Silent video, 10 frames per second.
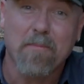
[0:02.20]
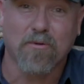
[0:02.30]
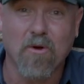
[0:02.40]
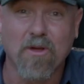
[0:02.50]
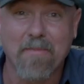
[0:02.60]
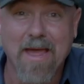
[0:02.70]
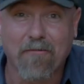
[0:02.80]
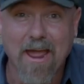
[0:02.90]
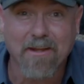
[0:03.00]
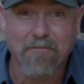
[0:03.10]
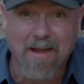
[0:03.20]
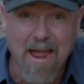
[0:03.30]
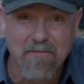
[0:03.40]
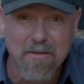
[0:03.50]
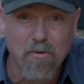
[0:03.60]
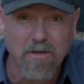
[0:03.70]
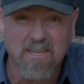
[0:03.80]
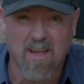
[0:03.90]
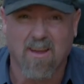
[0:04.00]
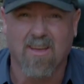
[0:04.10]
people talking about rated recovery points
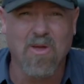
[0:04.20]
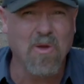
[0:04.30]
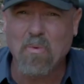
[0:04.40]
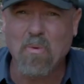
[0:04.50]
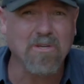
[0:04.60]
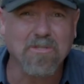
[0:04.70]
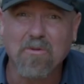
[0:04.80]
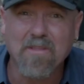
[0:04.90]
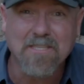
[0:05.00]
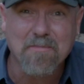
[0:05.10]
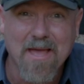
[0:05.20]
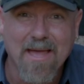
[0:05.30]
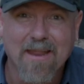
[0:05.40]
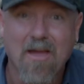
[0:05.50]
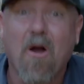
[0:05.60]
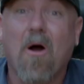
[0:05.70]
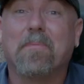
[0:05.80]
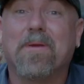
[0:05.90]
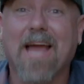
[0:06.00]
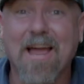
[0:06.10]
and going, what's all this about?
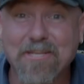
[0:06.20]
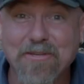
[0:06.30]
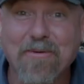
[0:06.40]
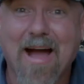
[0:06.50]
I'm going to